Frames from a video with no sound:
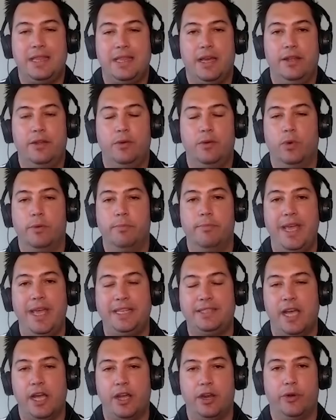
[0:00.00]
that what
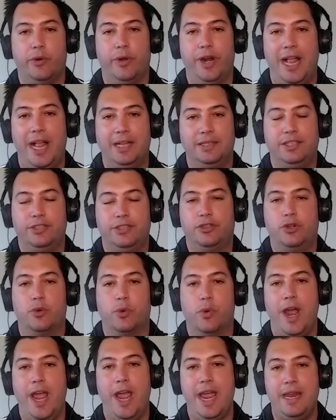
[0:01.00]
makes technical analysis
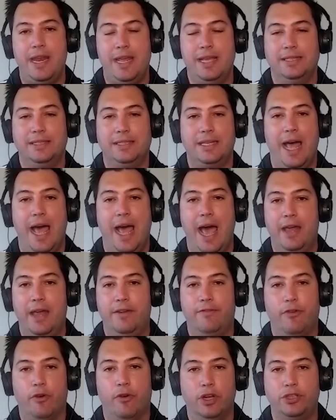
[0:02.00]
great is
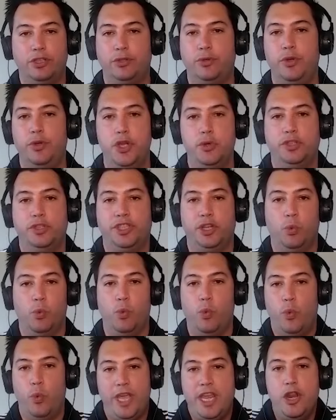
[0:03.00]
that for us who use it,
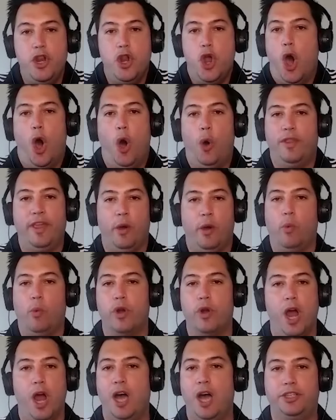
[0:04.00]
we know that
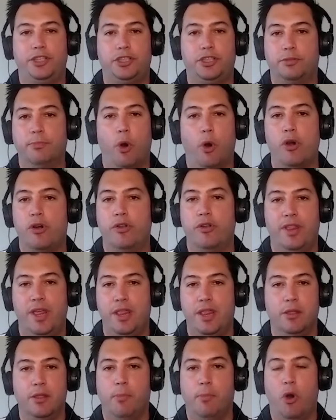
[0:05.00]
we're not smarter
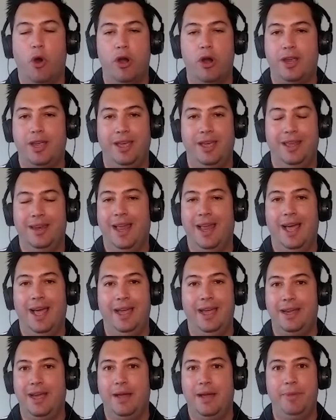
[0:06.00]
than the market.
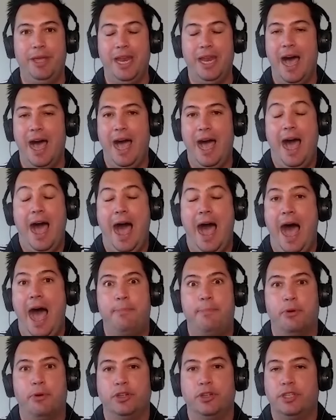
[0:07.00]
I
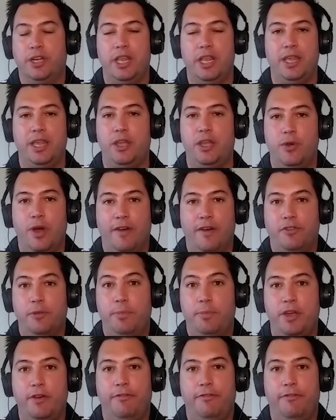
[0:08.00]
personally think you have to be a